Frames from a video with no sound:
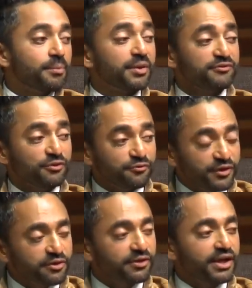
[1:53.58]
But if you
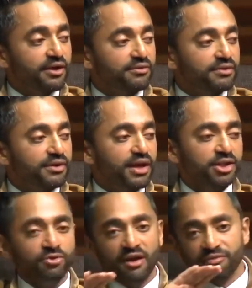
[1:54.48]
figure it out,
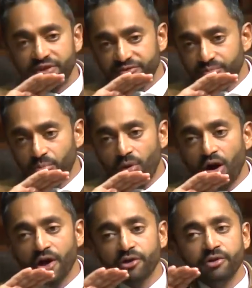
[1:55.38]
and you have this
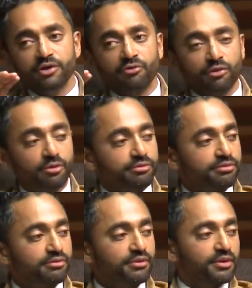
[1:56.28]
moderate growth,
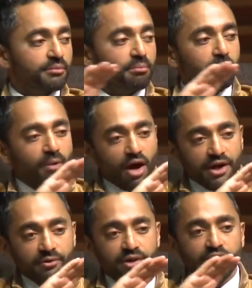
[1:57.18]

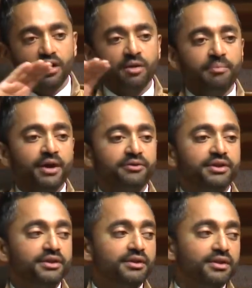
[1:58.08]
moderate
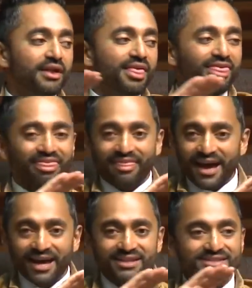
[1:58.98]
compounding,
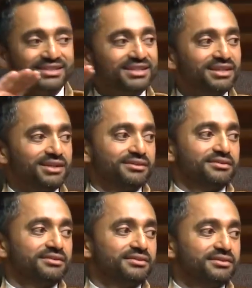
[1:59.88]
that is the key.
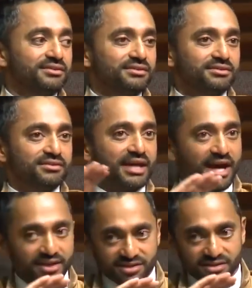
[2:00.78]

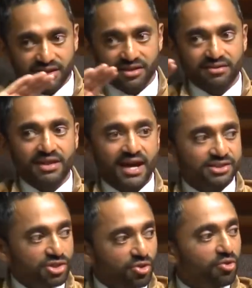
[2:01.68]
That is like,
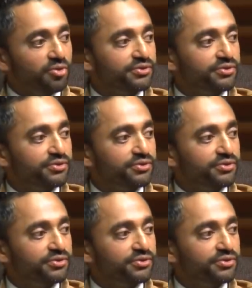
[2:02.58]
that's gold.